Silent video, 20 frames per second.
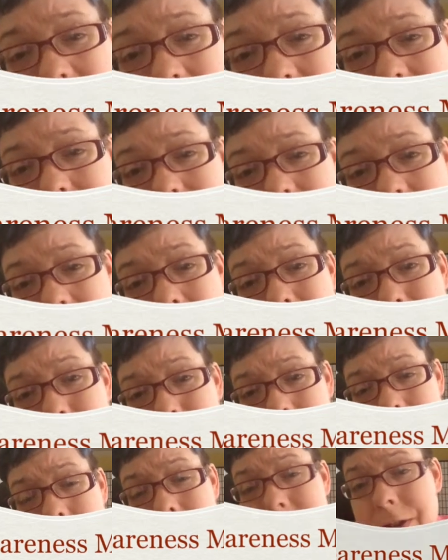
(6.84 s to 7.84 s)
And today I
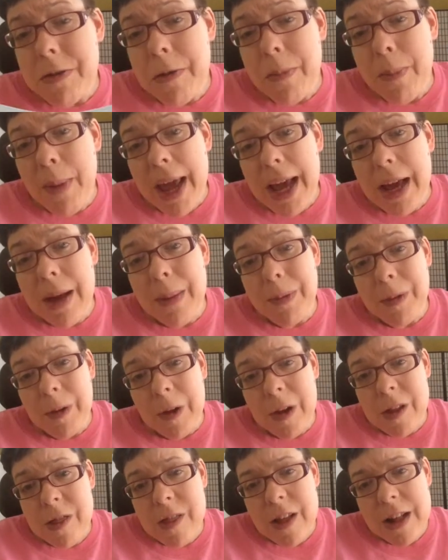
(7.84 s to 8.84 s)
want to do a makeup
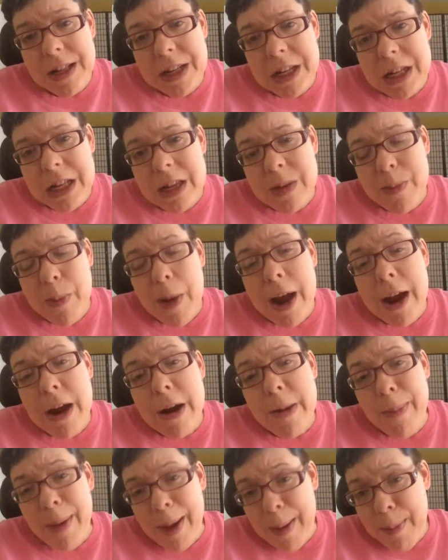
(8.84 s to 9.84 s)
look that's
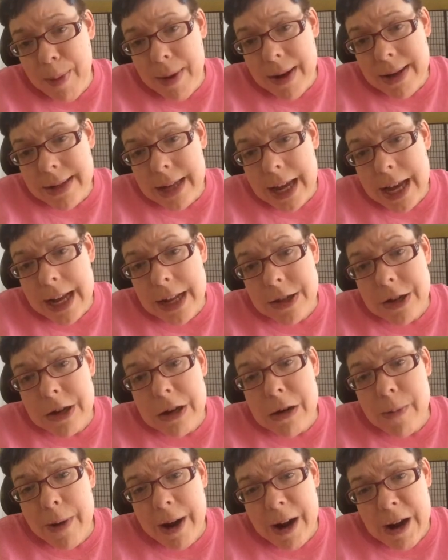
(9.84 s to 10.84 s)
inspired by Breast
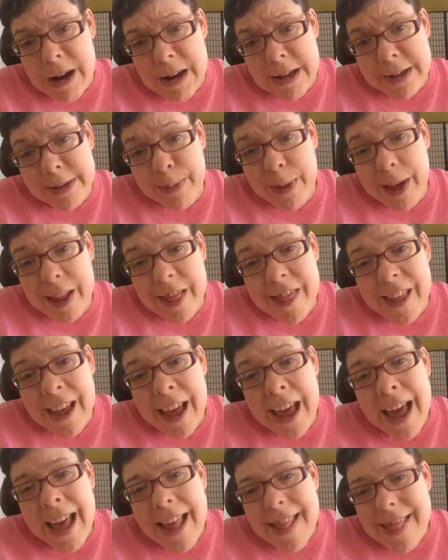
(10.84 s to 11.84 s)
Cancer Awareness Month.
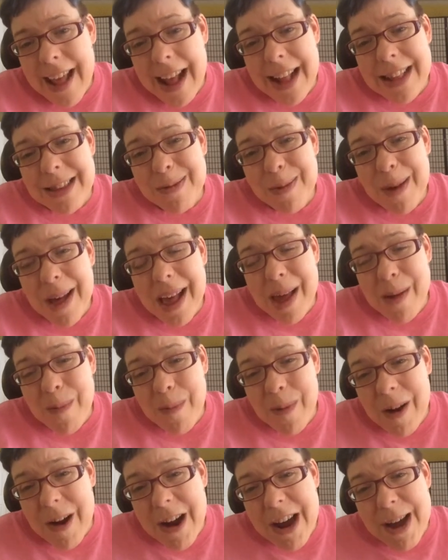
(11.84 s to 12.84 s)
That's why
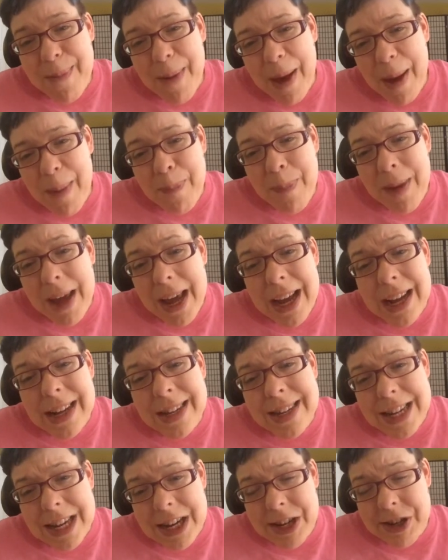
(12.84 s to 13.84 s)
I'm wearing my
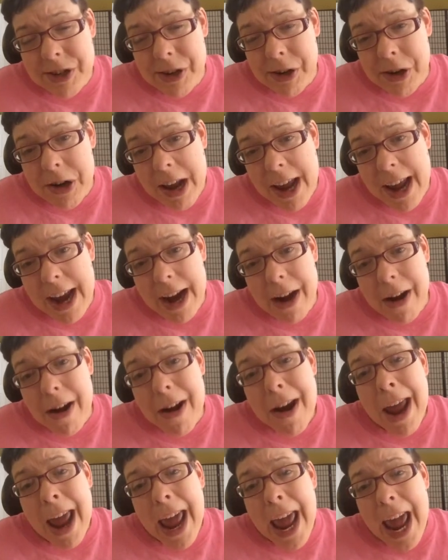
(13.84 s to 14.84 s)
pink t-shirt
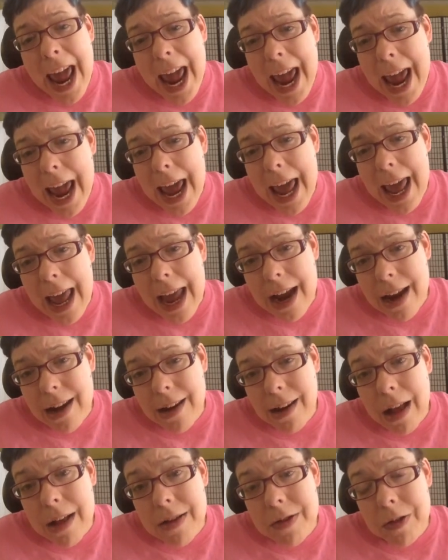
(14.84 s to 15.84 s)
here.
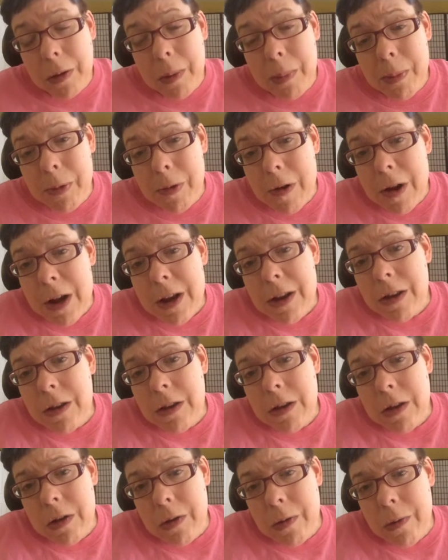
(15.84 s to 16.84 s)
And so I'm going
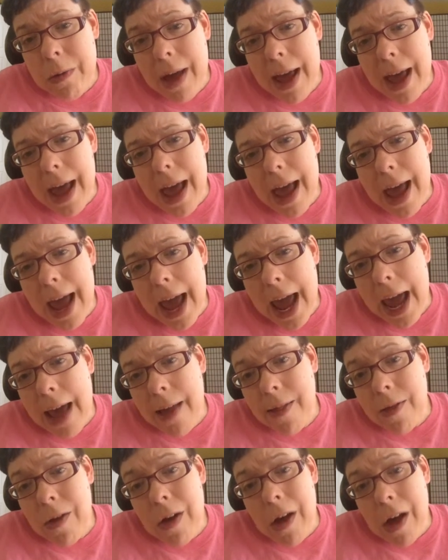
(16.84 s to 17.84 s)
to do a
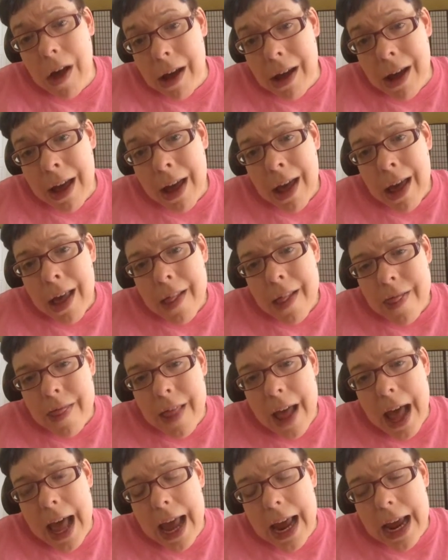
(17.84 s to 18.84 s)
look
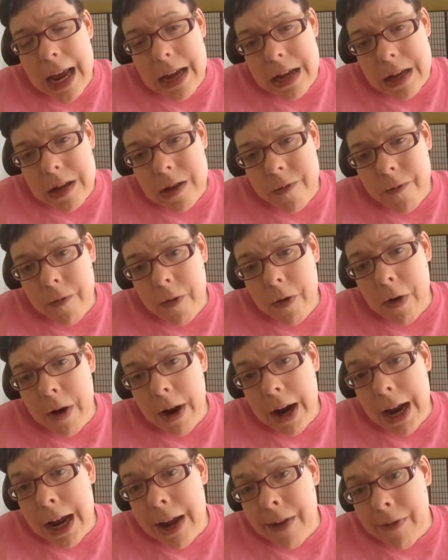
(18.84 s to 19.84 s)
that is
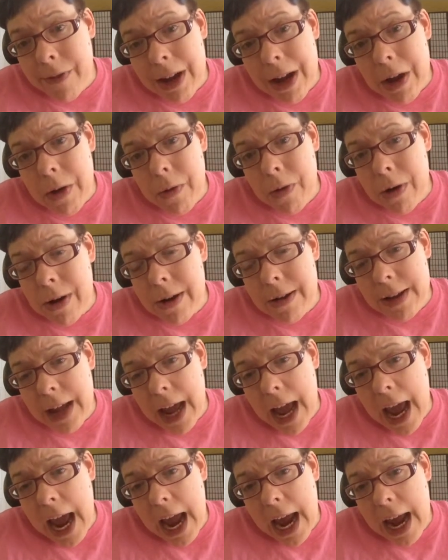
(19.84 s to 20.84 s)
for evening or
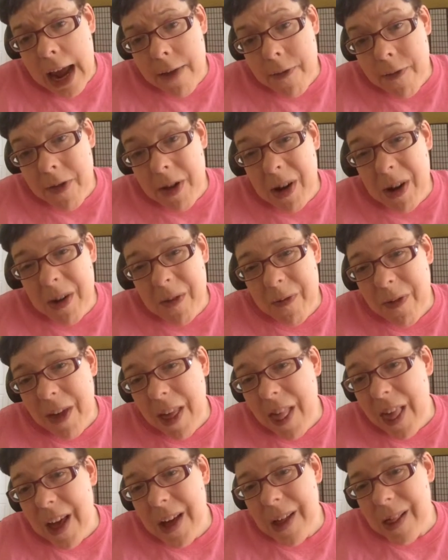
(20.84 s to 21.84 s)
day if you're
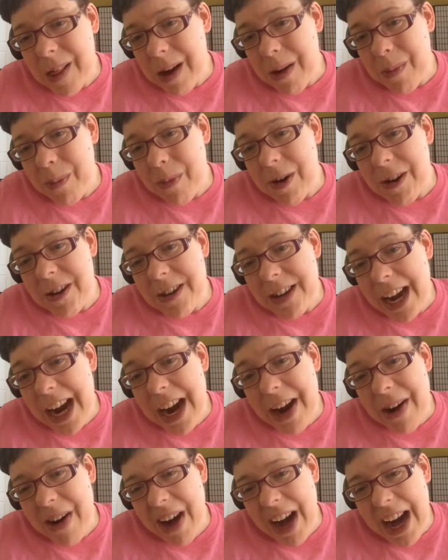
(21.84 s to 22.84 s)
feeling a little more
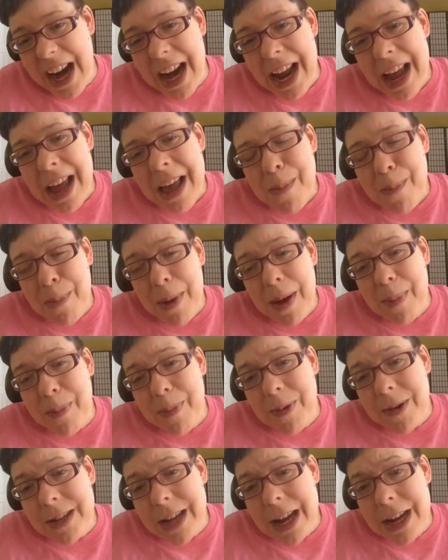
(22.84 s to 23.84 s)
daring,
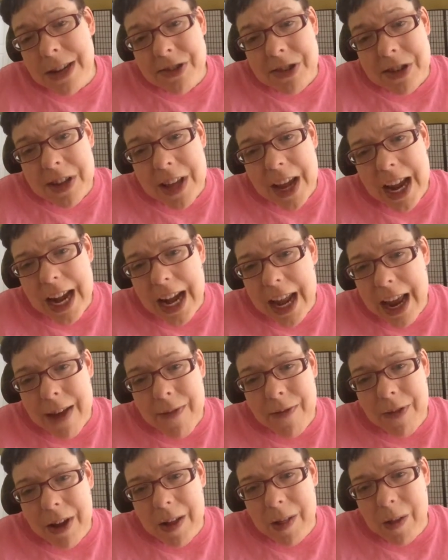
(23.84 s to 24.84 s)
but potentially an
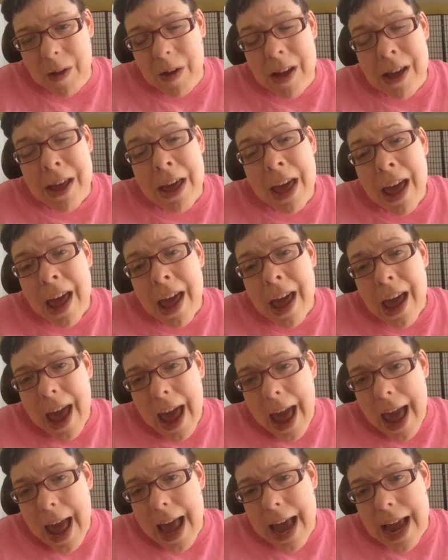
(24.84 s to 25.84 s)
evening look.
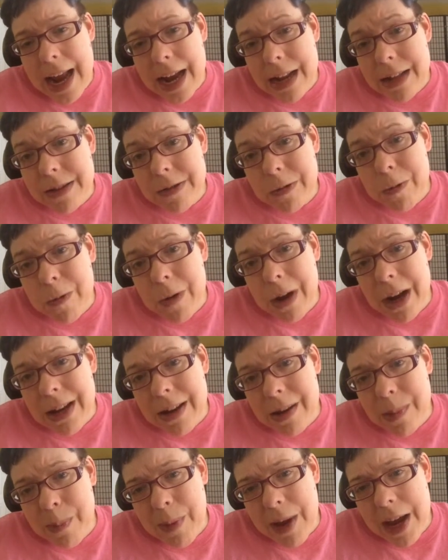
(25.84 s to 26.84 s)
And it's going
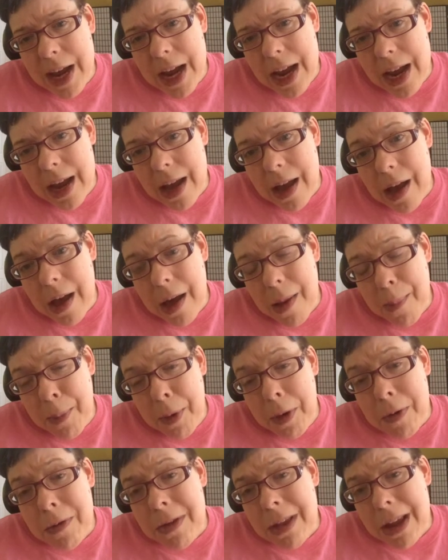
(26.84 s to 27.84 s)
to be
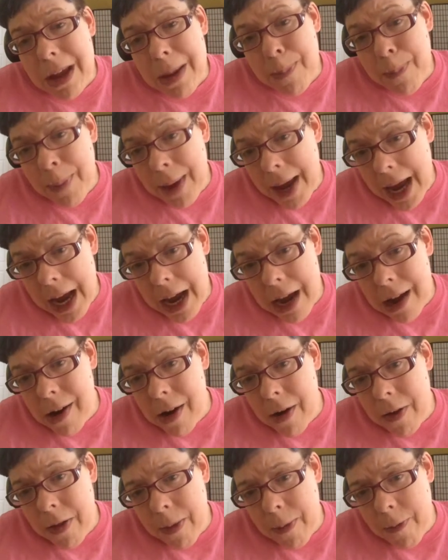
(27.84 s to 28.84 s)
mostly pink
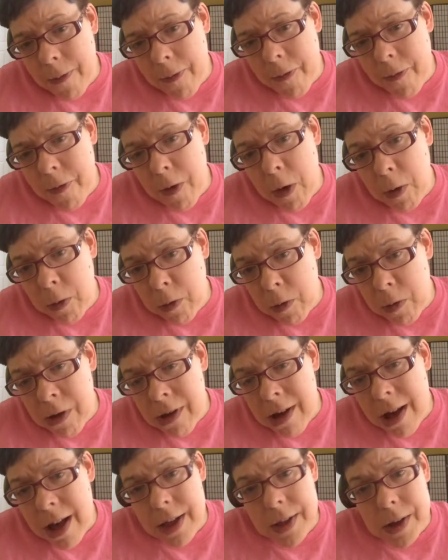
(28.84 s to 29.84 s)
are the focal
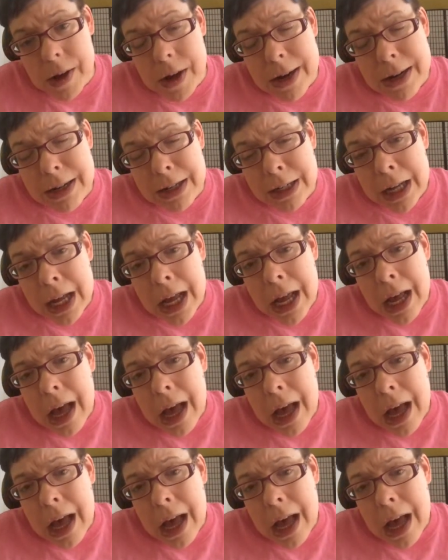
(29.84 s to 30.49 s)
colors.